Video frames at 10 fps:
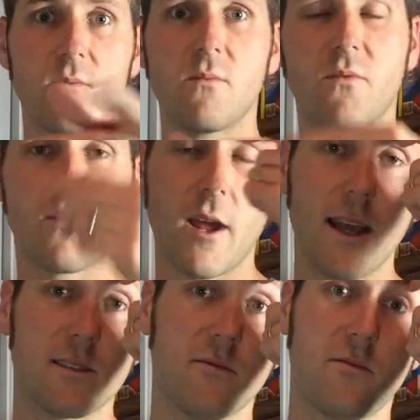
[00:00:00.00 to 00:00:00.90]

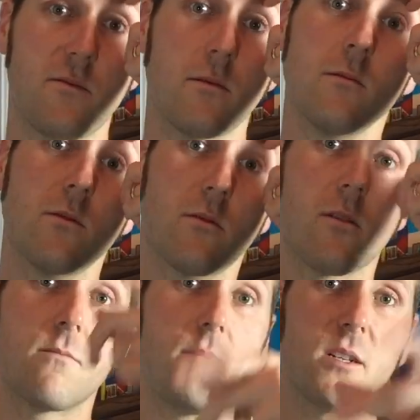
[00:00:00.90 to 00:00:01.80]
fries of
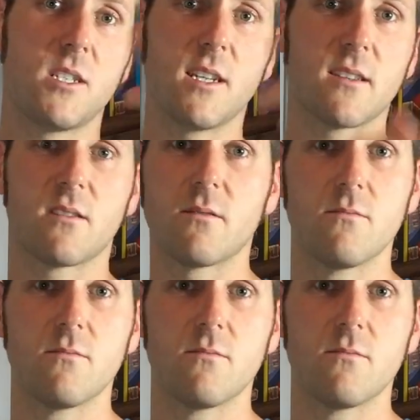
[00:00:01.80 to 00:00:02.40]
throat punchiness or